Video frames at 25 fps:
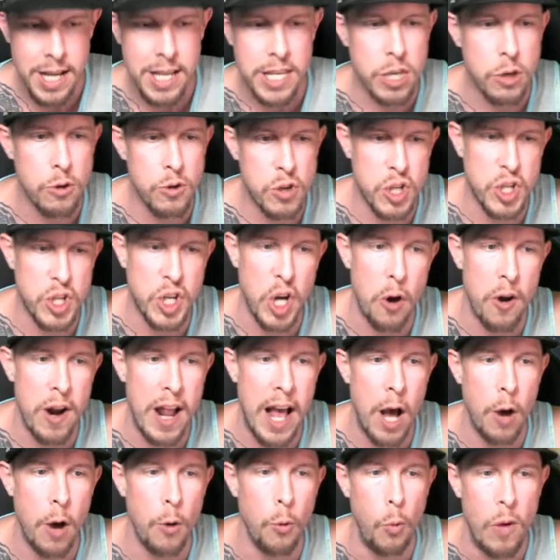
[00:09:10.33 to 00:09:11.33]
you start
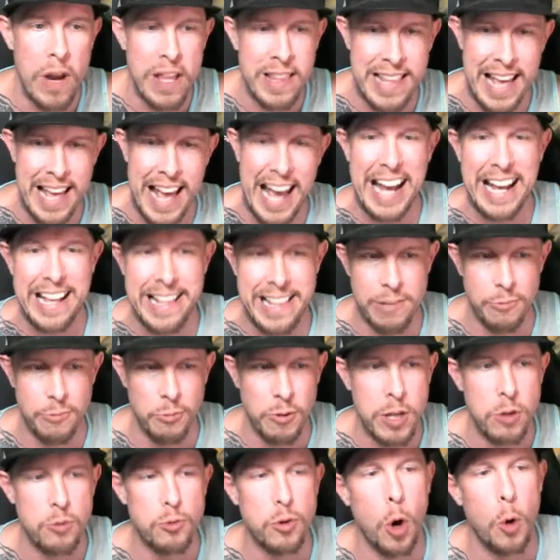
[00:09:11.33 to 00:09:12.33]
out with the
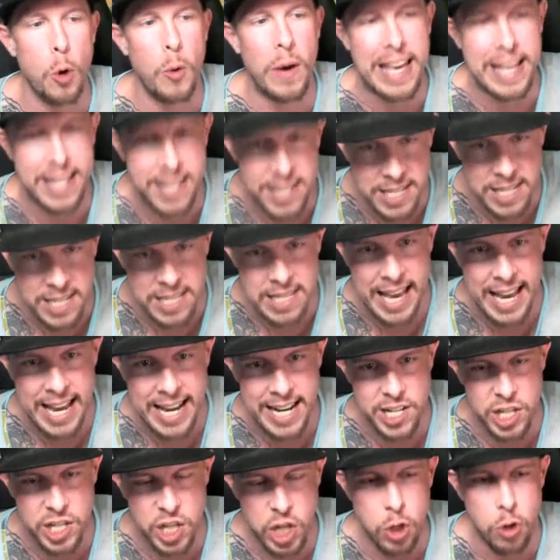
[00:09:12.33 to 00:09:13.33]
A3, you go into the
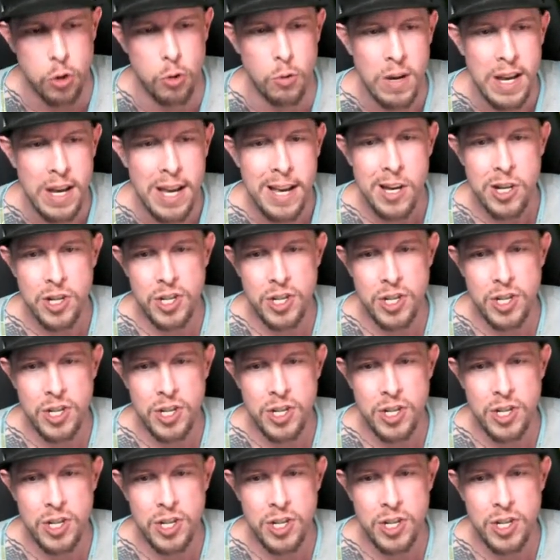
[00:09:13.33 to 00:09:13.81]
A2,